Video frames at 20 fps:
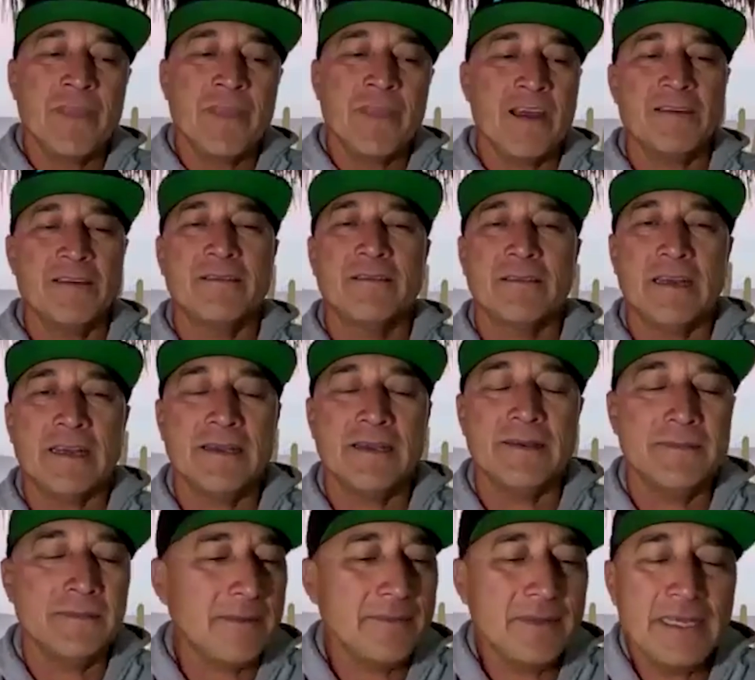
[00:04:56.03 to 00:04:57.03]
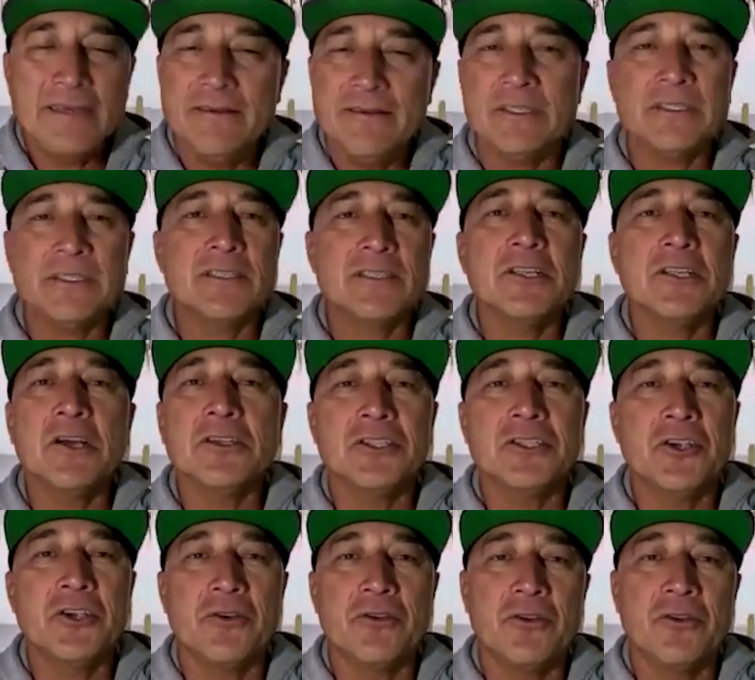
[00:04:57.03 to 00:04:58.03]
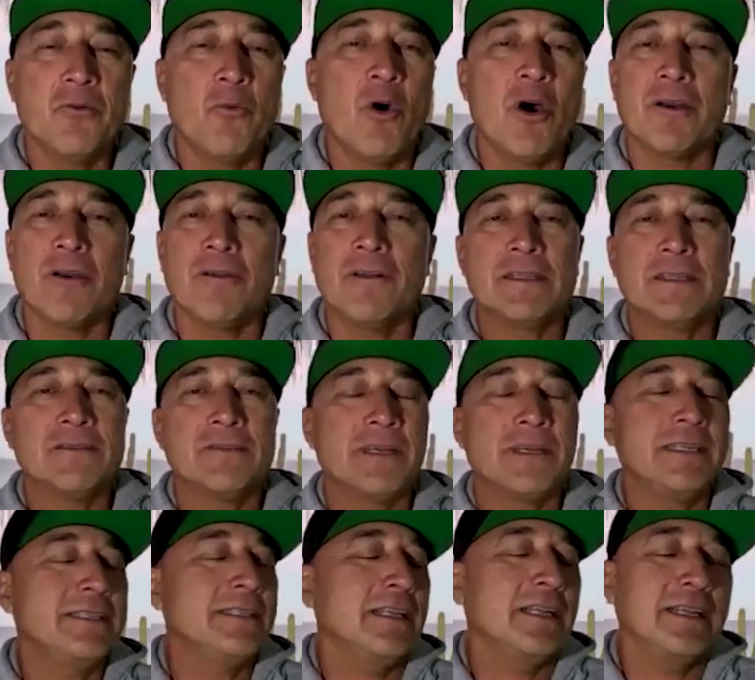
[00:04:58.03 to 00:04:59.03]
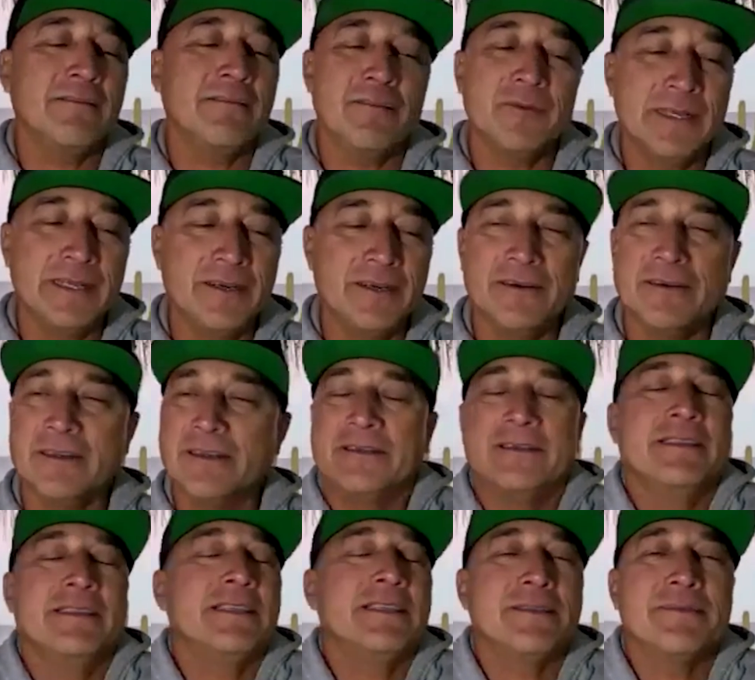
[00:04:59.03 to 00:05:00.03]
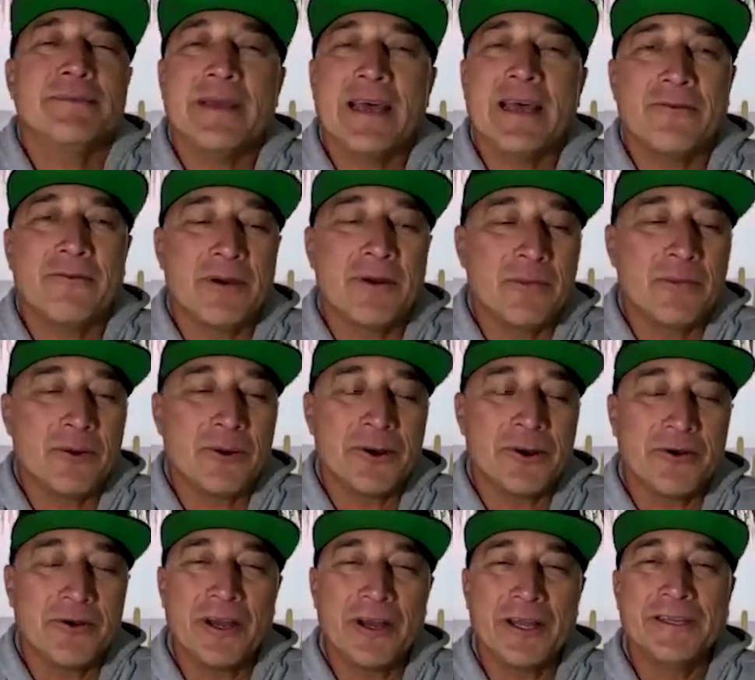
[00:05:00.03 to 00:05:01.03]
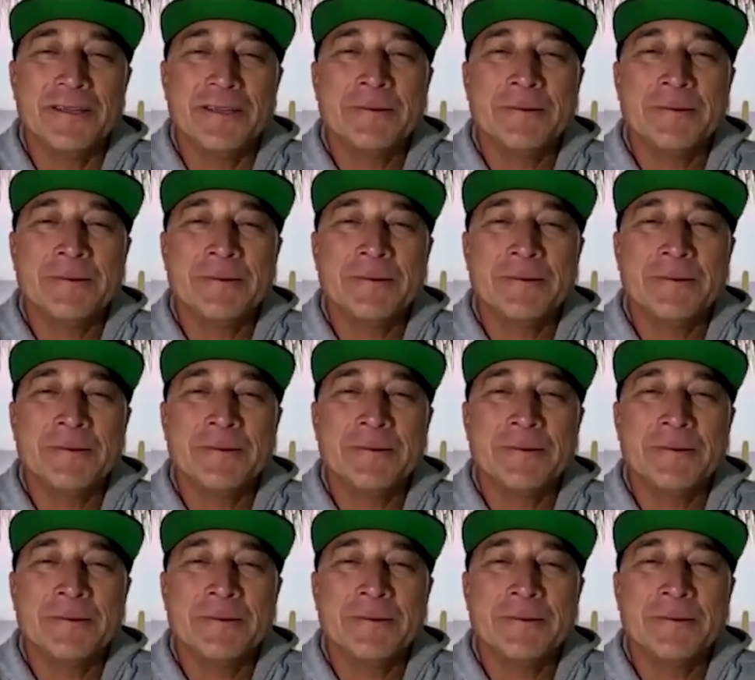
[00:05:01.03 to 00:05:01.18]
Yeah, I mean, just as long as you're in the water, that's what I tell everybody. It doesn't matter what board you're on.